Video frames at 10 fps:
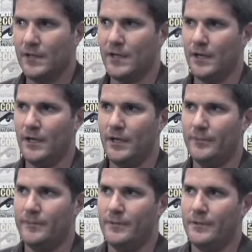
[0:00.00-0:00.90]

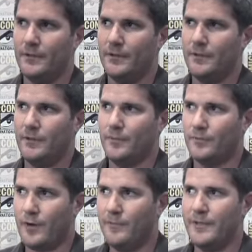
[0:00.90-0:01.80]
Um,
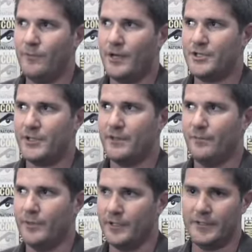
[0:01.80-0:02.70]
probably watching
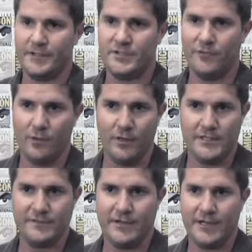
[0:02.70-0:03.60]
buildings fall
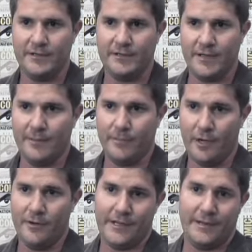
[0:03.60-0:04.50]
is fun, and
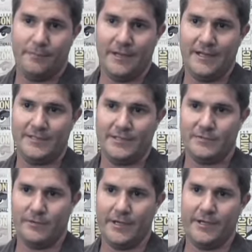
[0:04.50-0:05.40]
blowing up
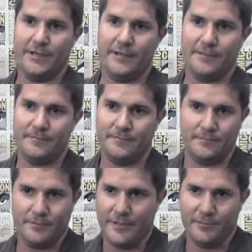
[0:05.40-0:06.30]
places where
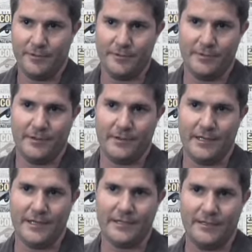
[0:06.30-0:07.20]
people you don't
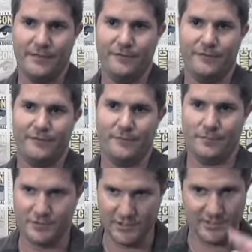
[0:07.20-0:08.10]
like live.
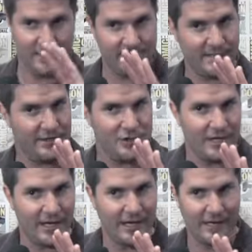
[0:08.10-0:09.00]
Just in C
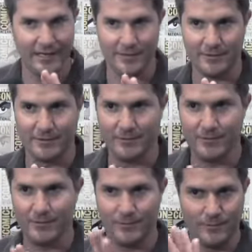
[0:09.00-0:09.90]
G I land,
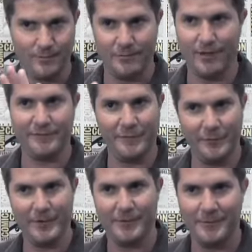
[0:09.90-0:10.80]
not for
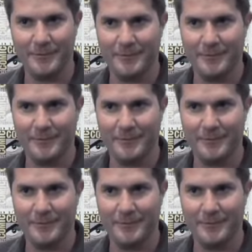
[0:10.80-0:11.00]
real.